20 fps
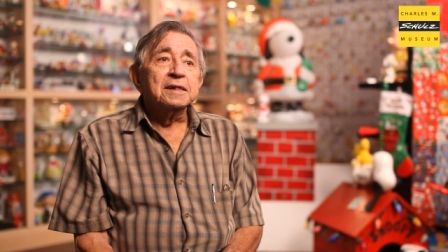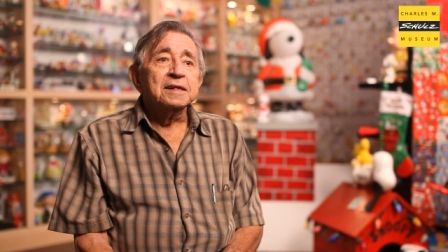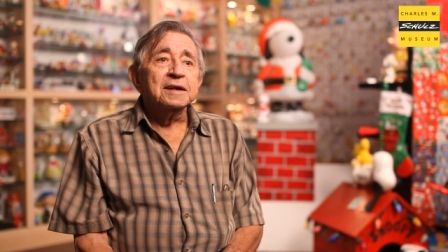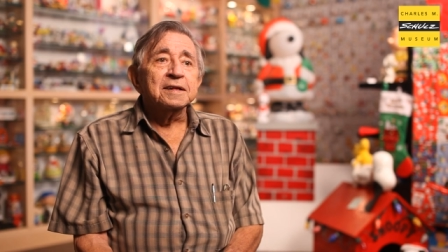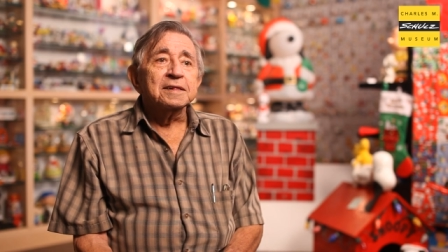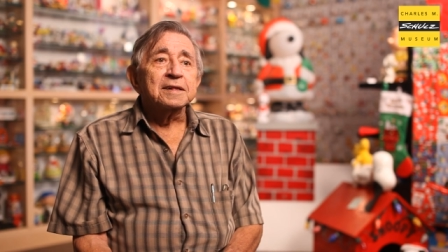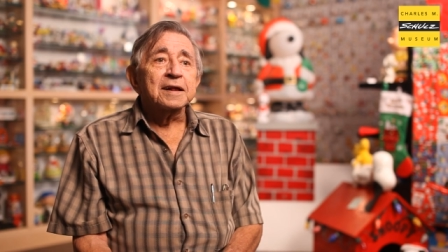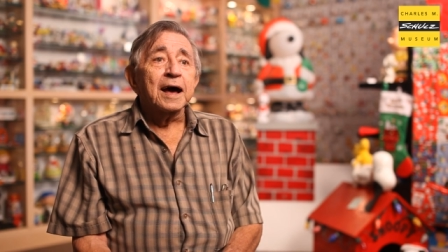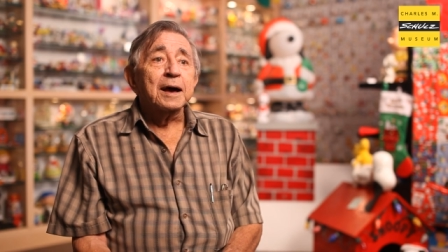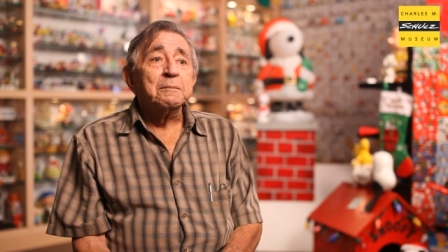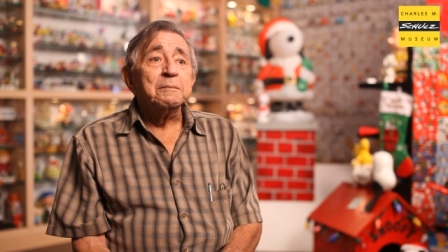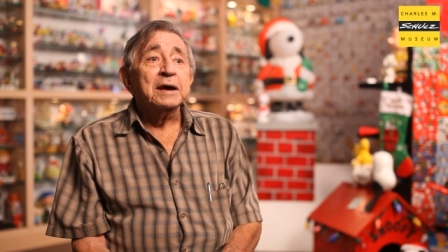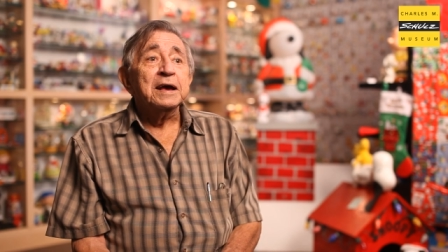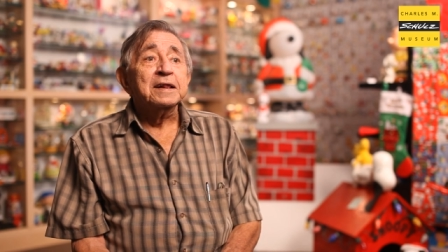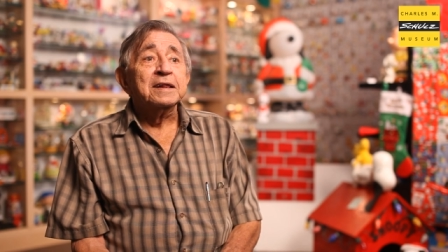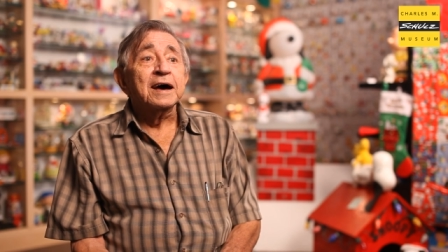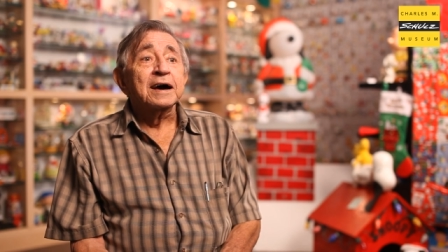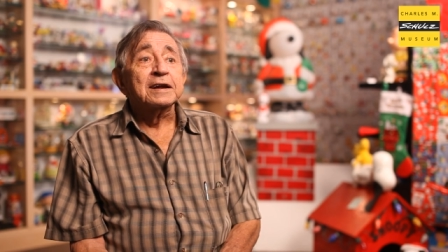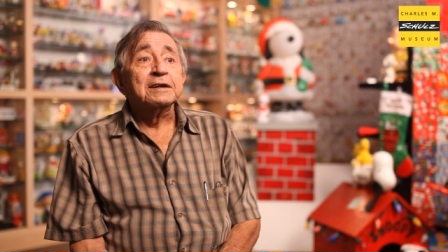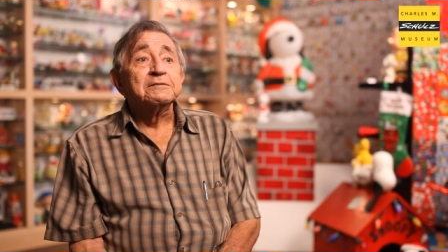things I may
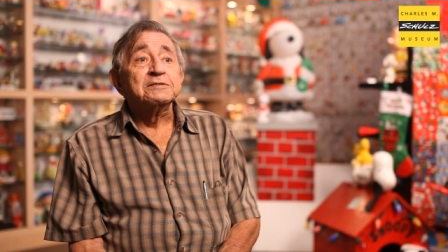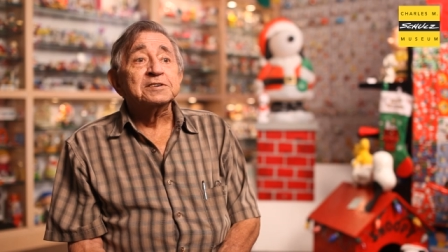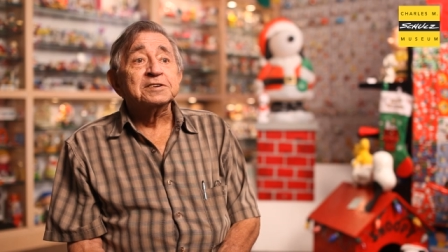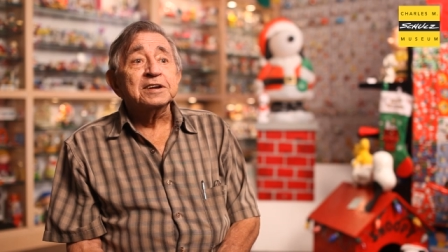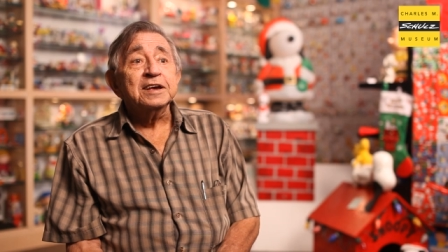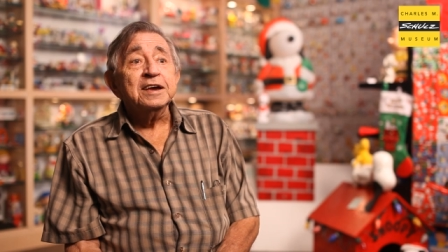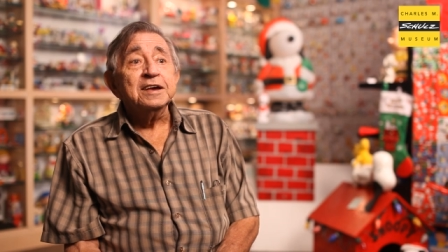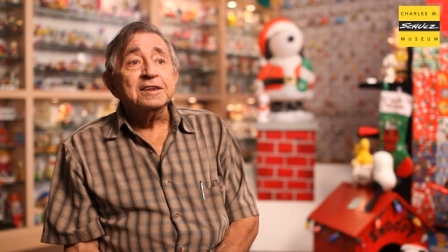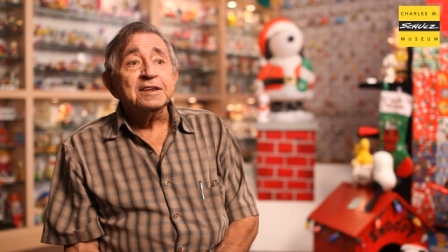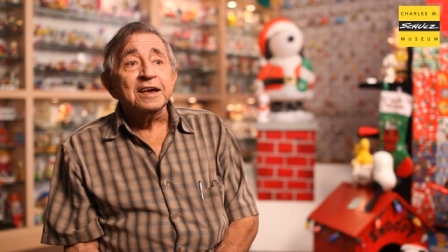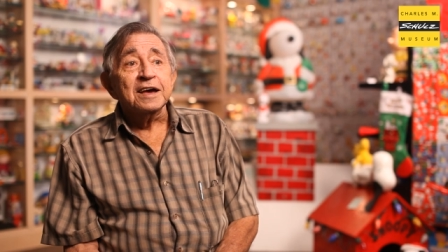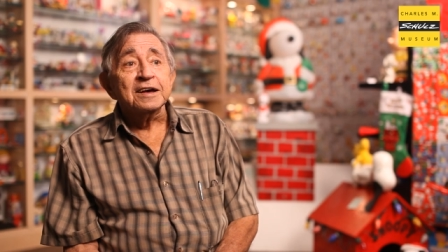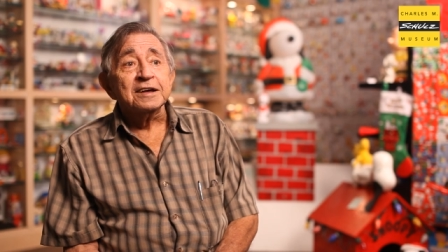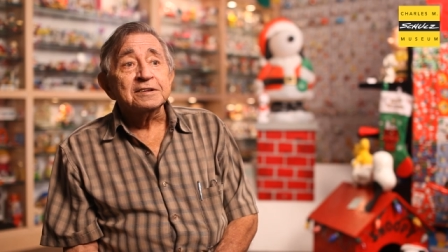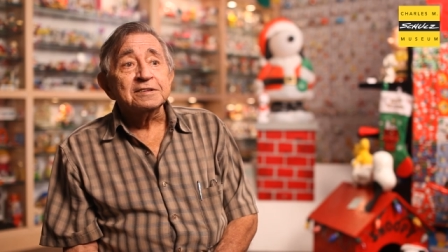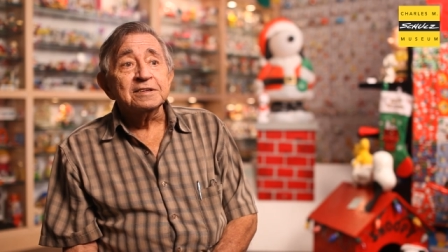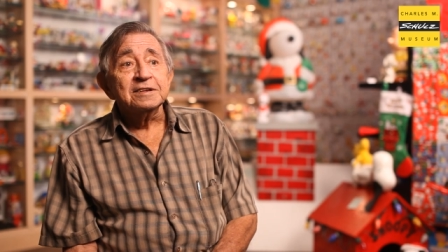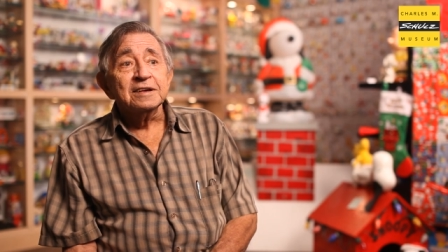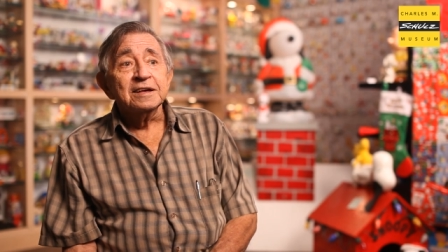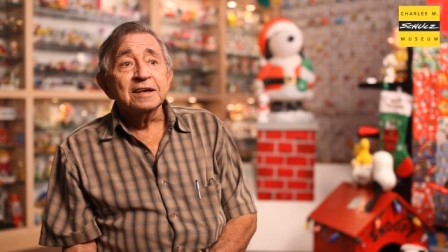not have seen
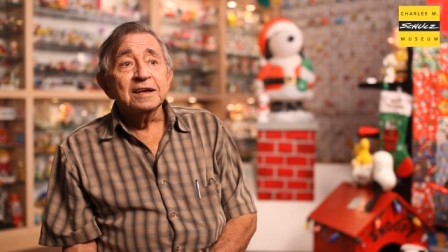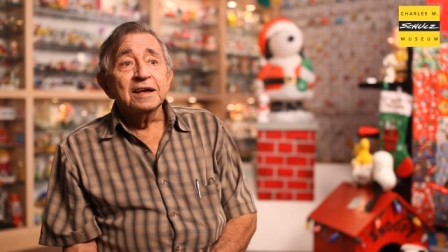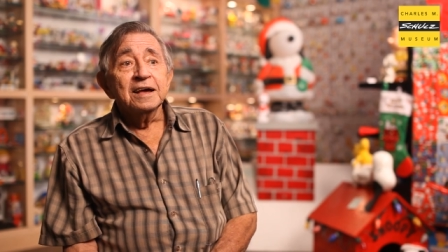yet,